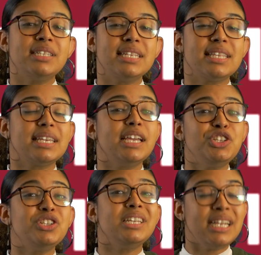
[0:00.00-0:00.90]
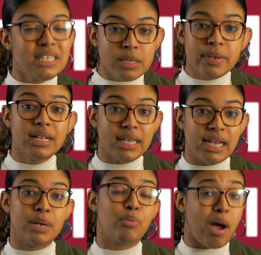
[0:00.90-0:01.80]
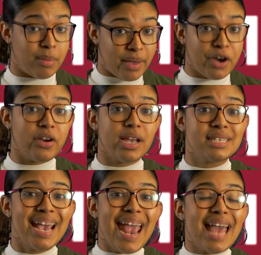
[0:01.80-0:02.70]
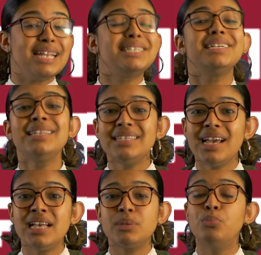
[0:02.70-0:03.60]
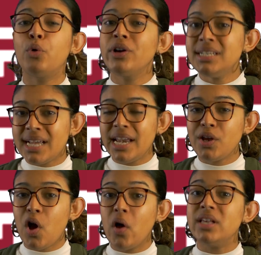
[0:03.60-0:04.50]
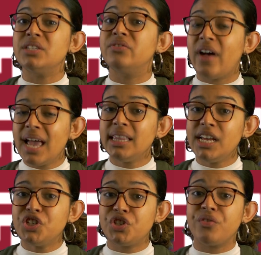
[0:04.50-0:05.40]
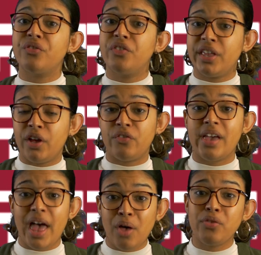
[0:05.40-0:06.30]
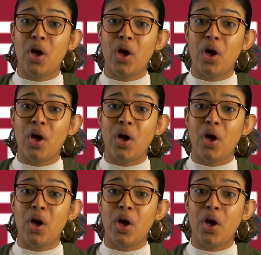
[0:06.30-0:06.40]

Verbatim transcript: states that the kitchen needs to be cleaned in problem areas, and until it does, Morgan Dining Hall is in violation of the Philadelphia Health